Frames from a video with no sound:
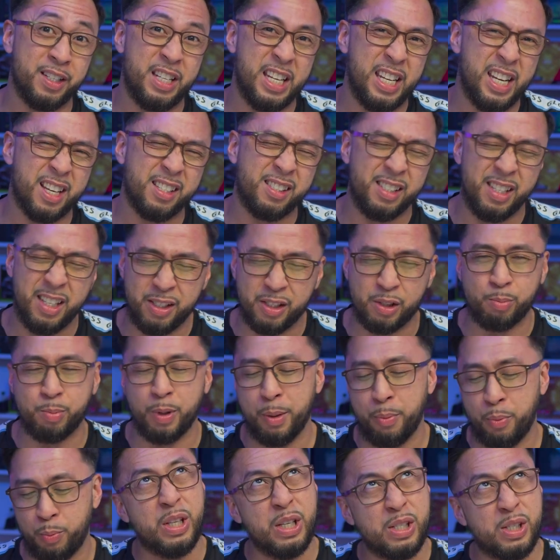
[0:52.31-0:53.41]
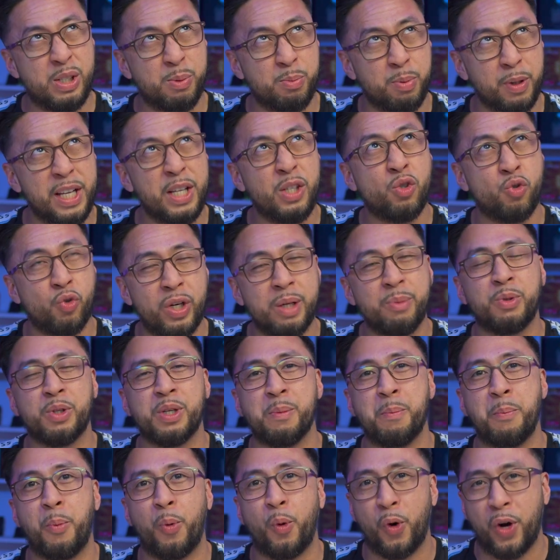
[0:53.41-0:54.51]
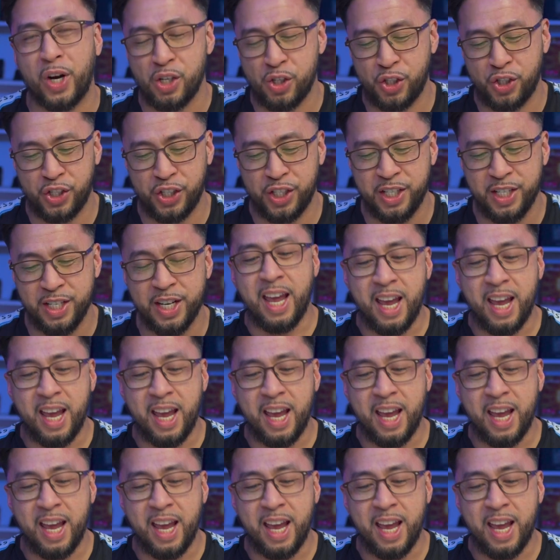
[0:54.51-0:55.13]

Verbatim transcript: D S C, display display stream compression,